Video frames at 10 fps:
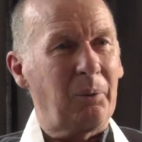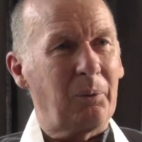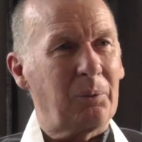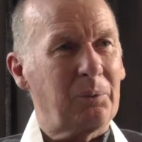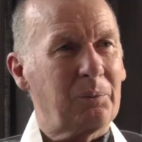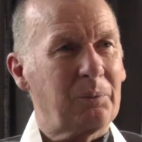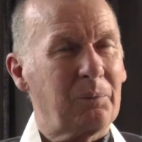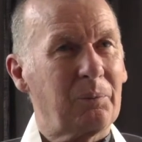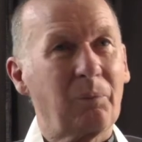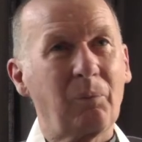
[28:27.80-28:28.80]

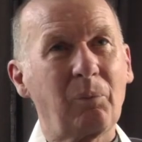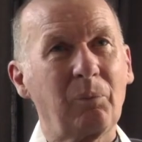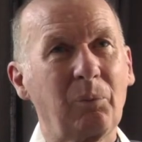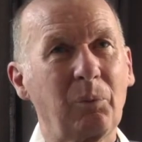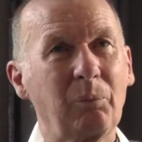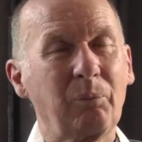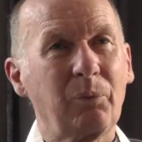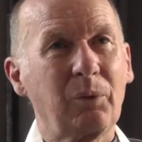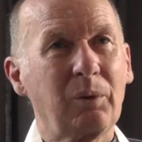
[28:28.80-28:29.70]
(no one is talking)